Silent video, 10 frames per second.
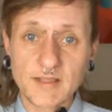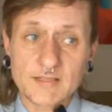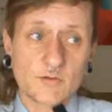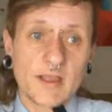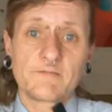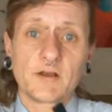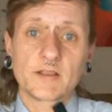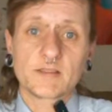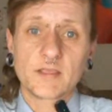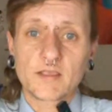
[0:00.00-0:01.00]
That's what I
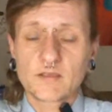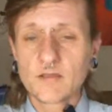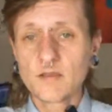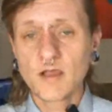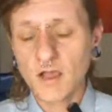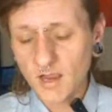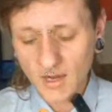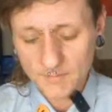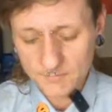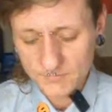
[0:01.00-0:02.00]
fucking think.
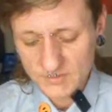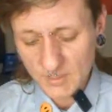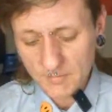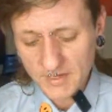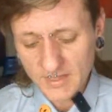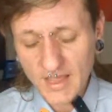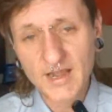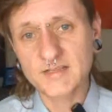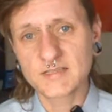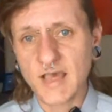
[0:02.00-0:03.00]
Somebody
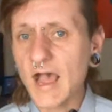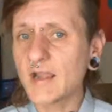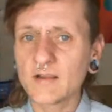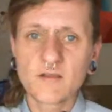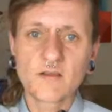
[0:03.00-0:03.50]
that is that